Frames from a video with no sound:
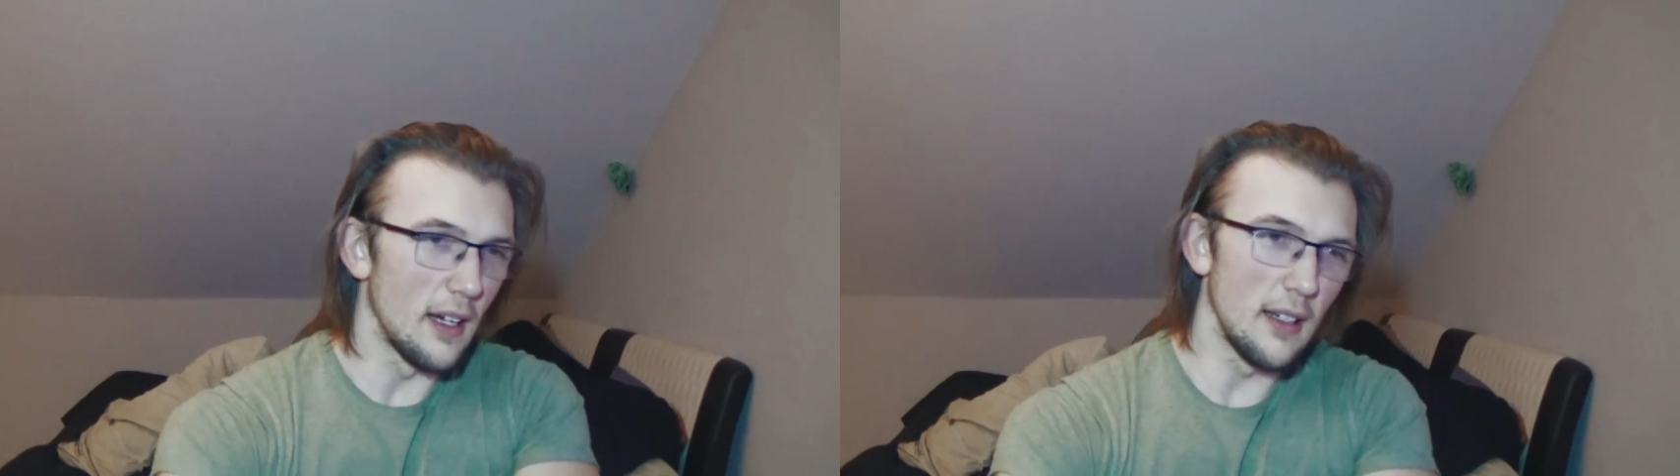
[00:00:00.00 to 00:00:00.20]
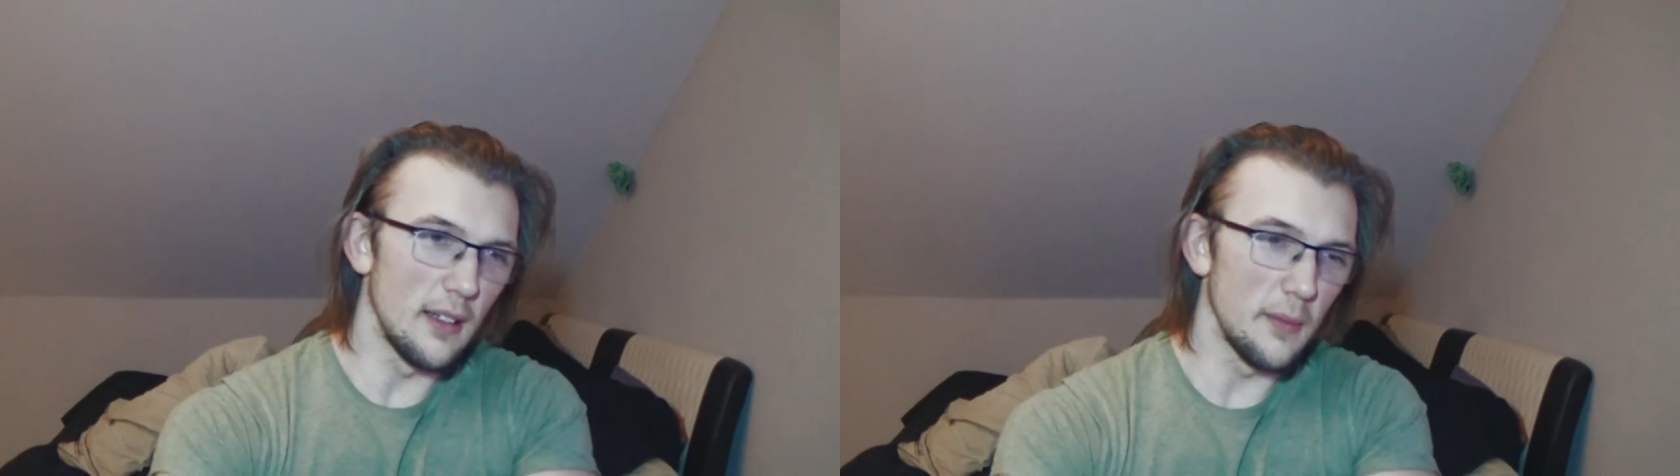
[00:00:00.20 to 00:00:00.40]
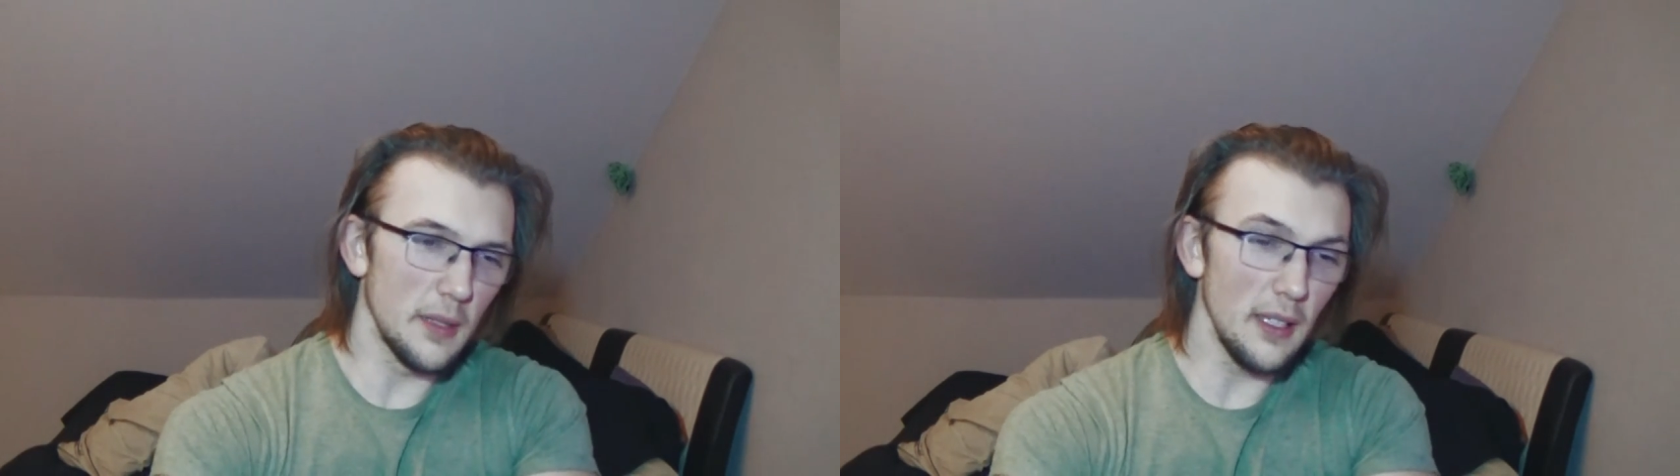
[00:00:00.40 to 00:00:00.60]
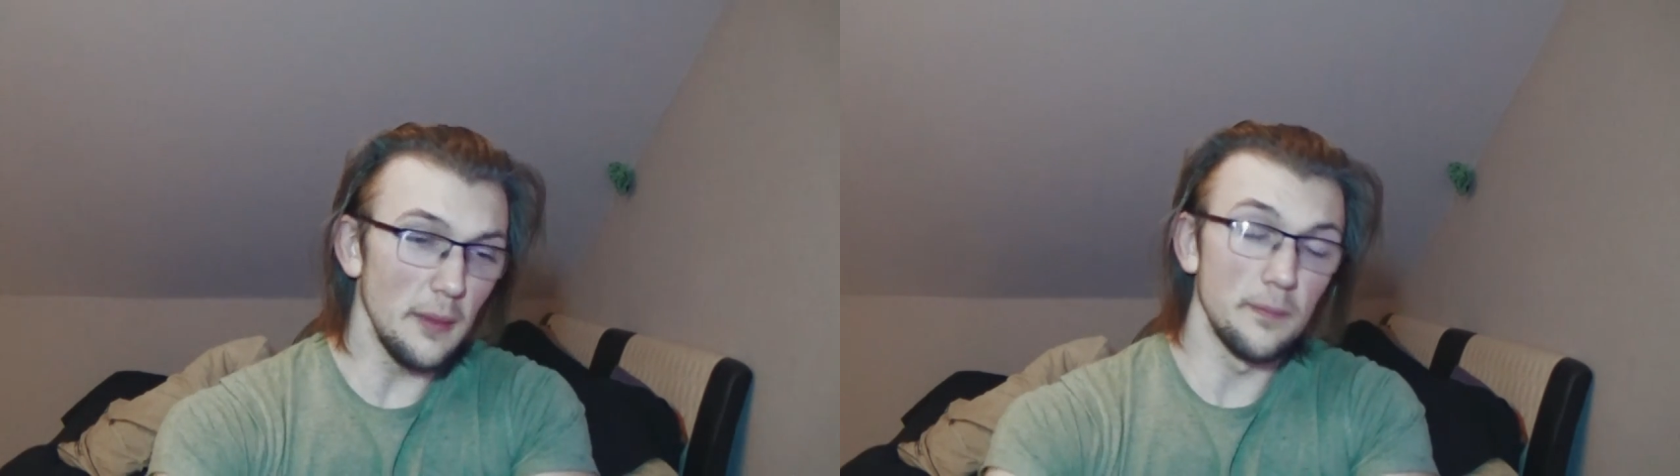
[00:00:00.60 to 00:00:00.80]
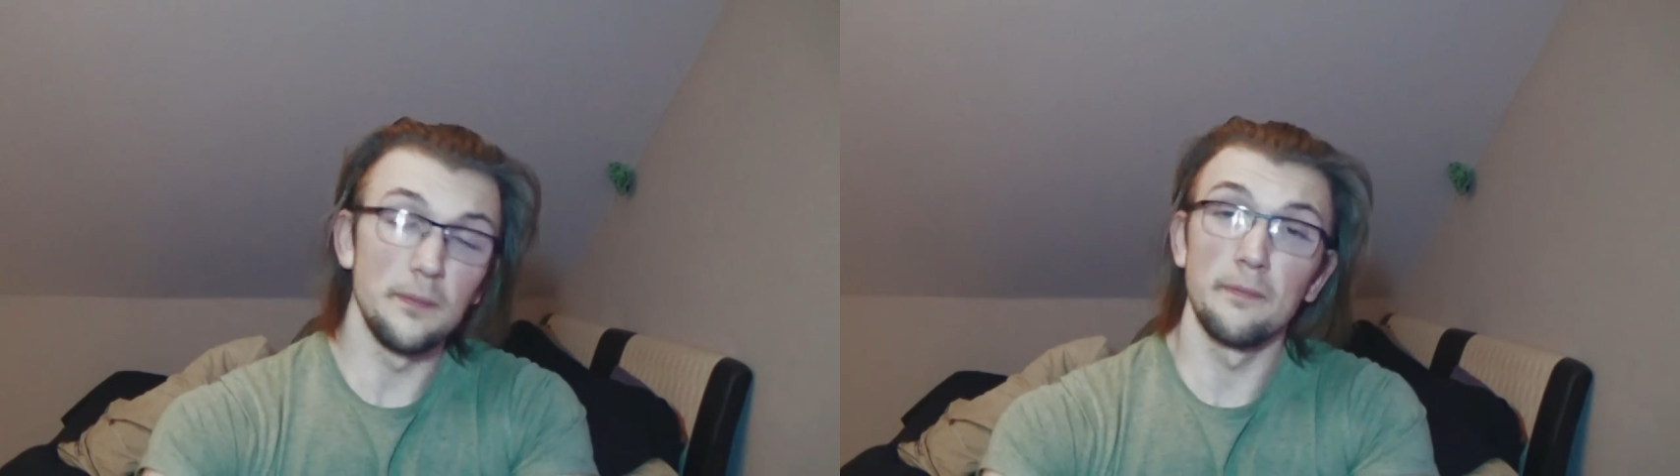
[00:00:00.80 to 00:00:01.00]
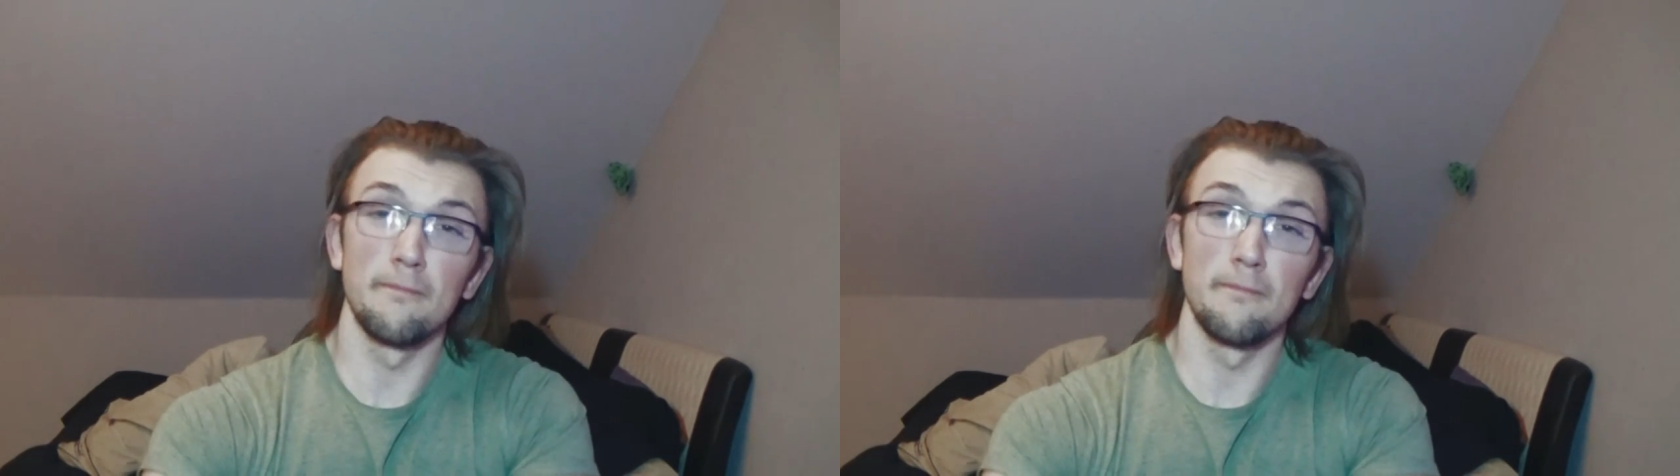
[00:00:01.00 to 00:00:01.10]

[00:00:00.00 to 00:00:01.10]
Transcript: But yeah,